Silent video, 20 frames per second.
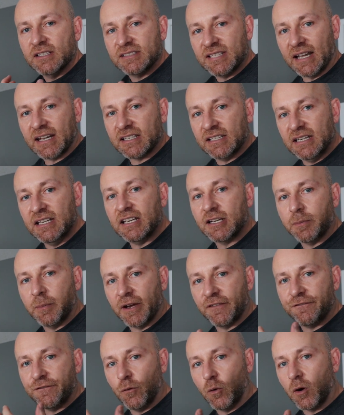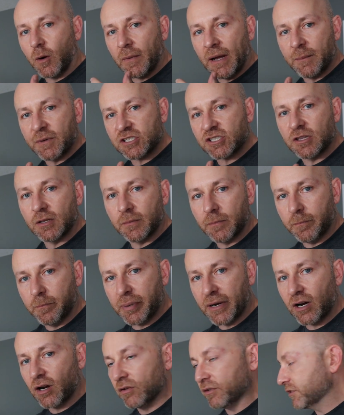technique, my form, how much the
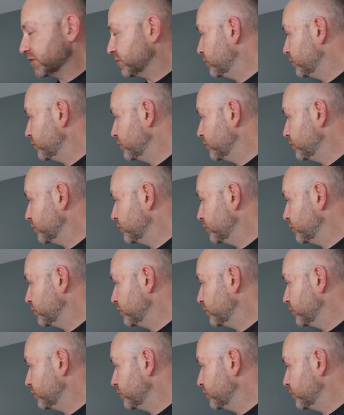barrel